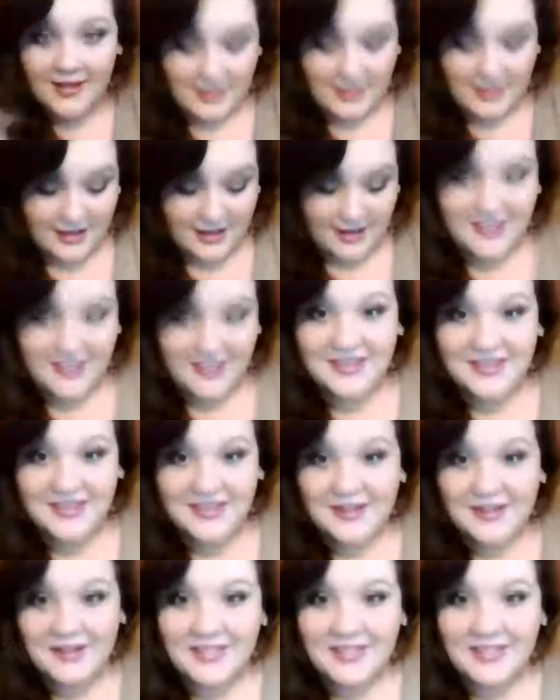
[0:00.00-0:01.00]
go
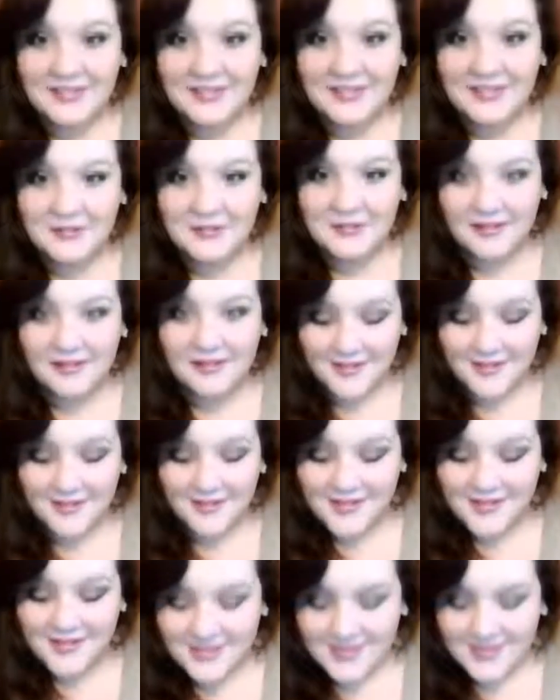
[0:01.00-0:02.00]
out the door.
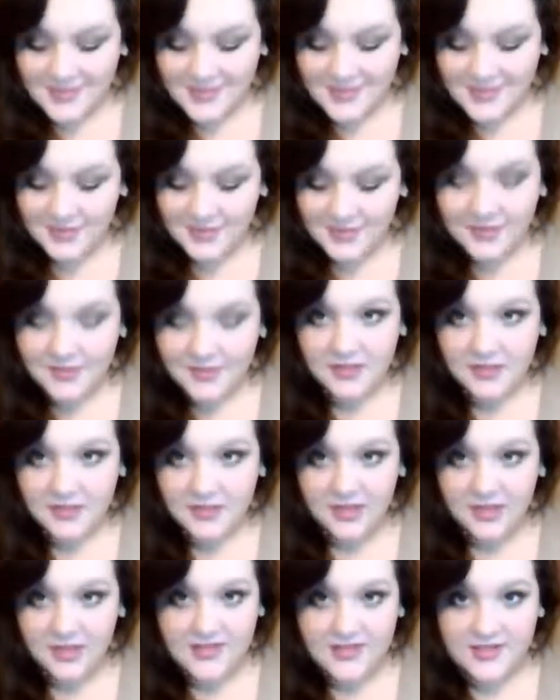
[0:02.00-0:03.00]
So it's really
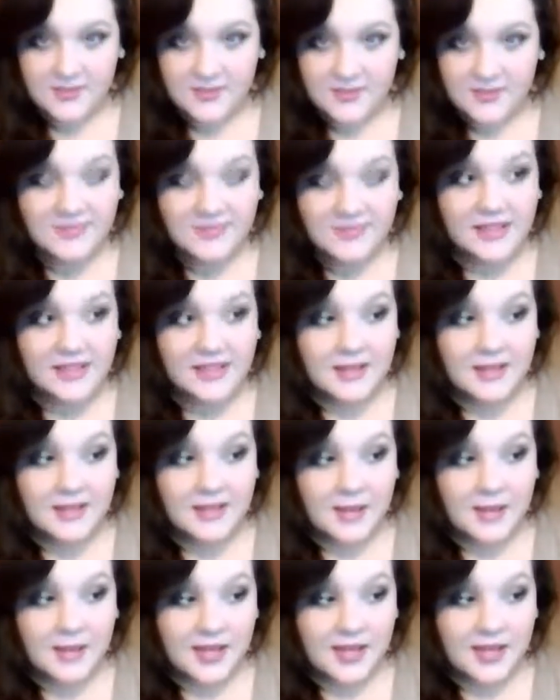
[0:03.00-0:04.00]
awesome. Now,
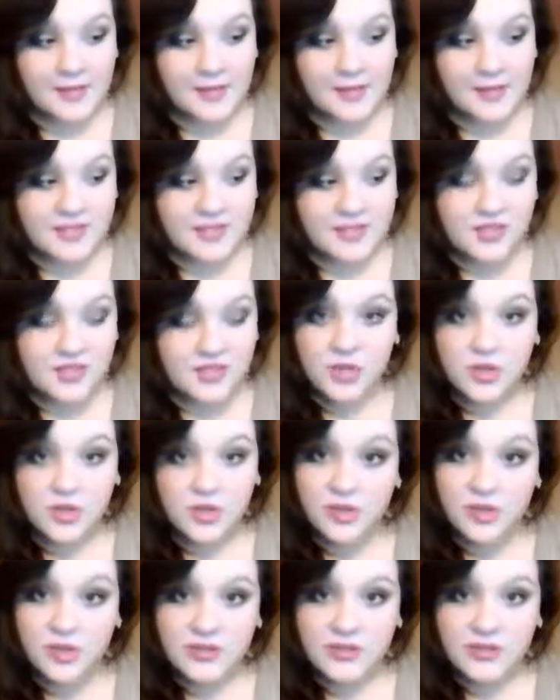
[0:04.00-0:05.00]
since you are
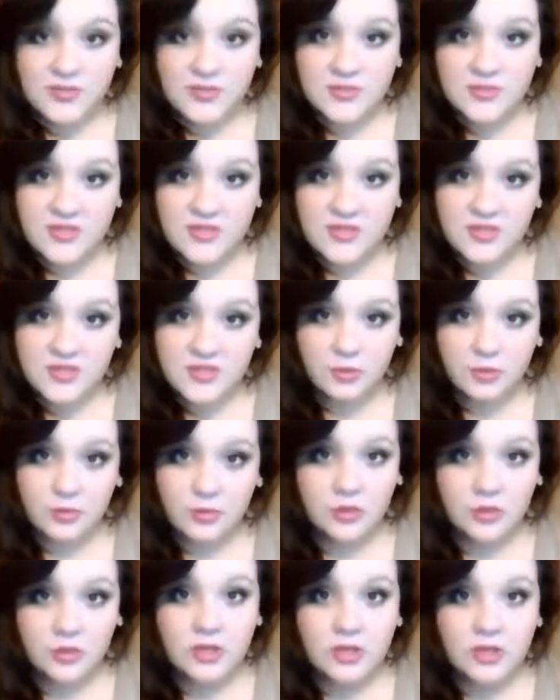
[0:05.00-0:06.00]
going to be in school,
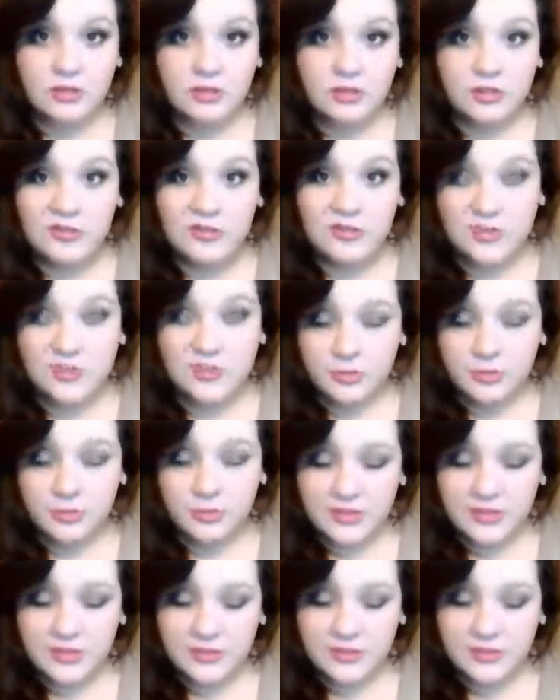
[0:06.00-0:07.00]
you don't really
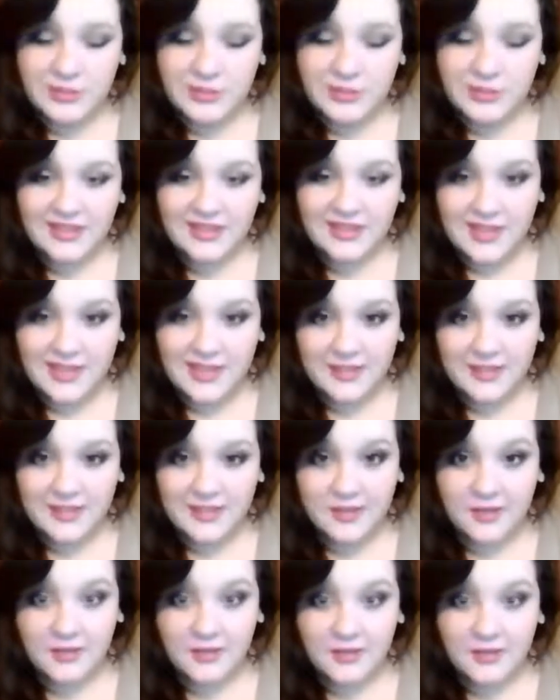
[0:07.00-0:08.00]
want to be thinking about
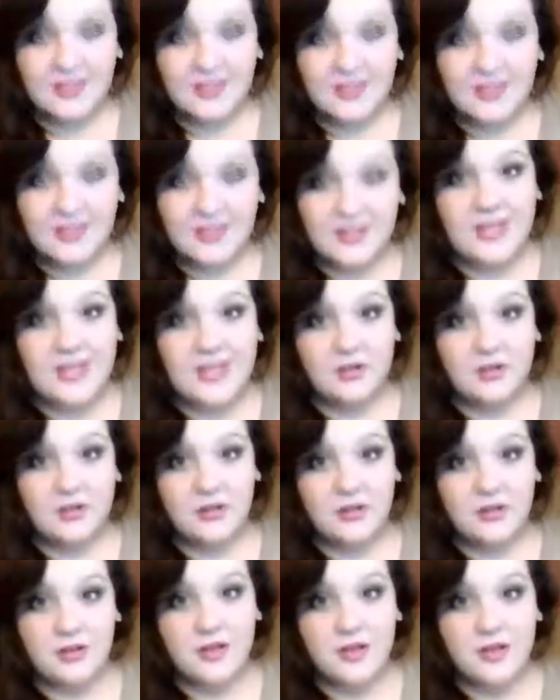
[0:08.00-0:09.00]
reapplying your
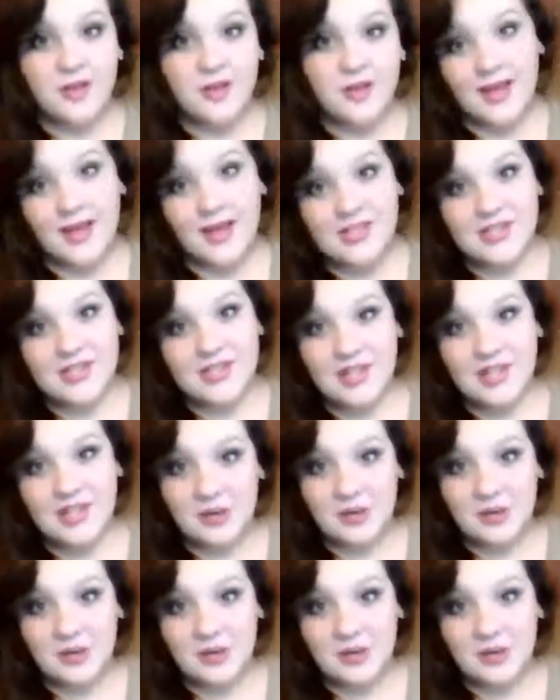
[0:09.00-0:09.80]
eyeshadow or